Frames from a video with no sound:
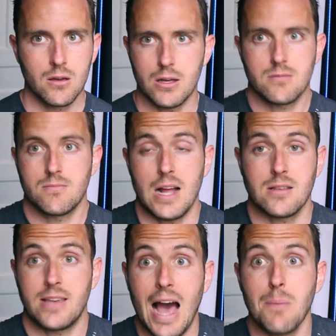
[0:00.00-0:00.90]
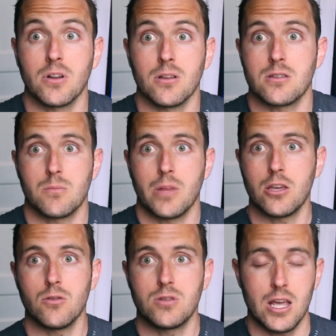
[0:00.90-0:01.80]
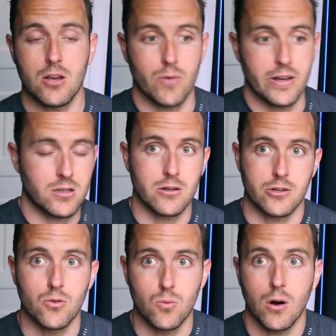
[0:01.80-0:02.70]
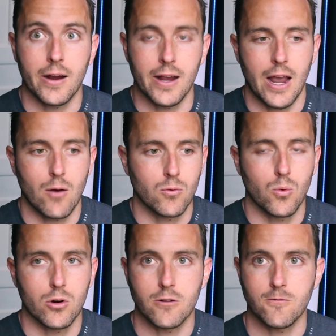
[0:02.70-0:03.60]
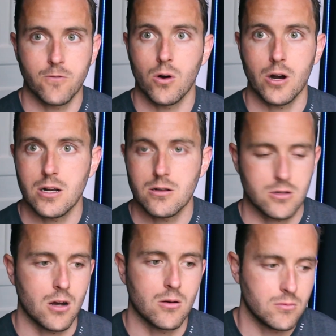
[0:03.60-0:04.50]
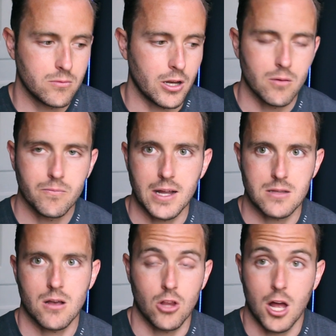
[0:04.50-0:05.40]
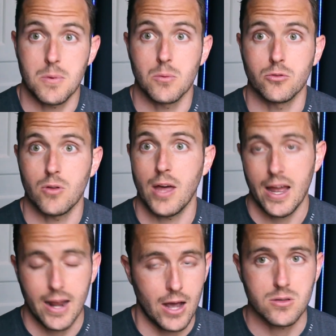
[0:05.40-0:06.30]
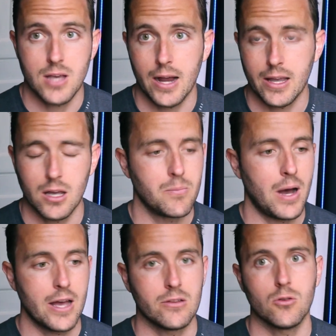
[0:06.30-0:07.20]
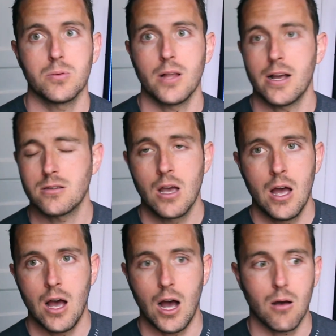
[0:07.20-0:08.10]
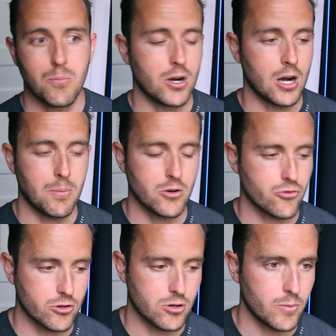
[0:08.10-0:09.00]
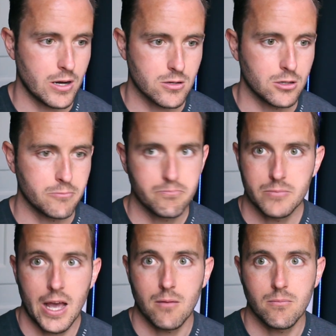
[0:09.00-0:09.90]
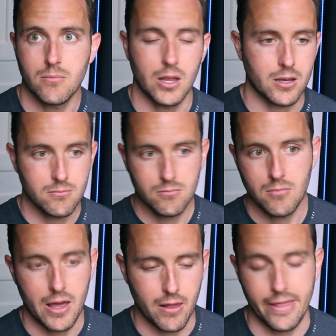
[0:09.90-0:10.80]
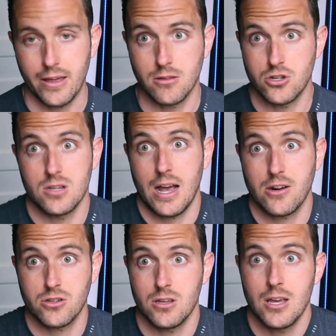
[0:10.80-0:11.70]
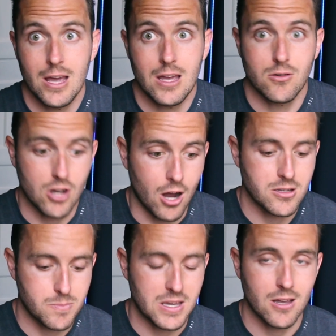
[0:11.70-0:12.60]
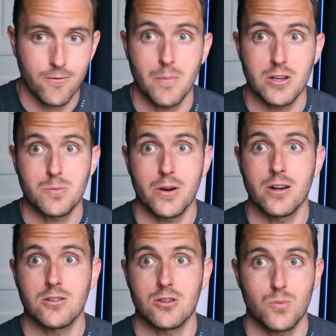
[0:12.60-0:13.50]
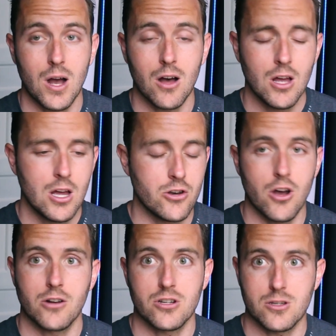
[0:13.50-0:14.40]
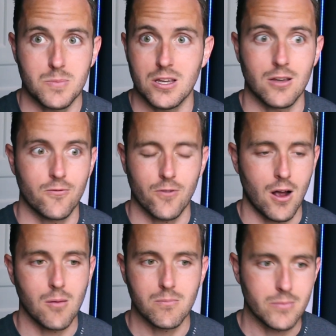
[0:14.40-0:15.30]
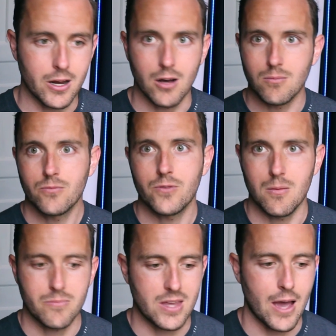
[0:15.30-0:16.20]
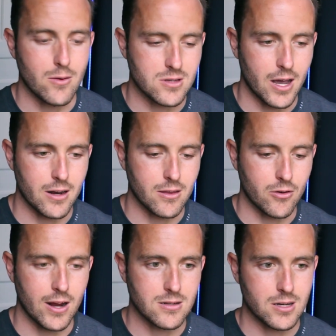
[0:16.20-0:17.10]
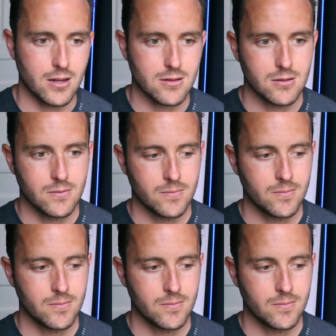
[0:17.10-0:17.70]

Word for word: it's that's capitalism like you take risk and do work and get rewarded for it so you know that's a lot of people do that house hacking buy a duplex um, put it up on short-term rental yeah like I, I like that she's actually Ta- speaking from experience as well, not just speaking from you know from the outside in the grandstands.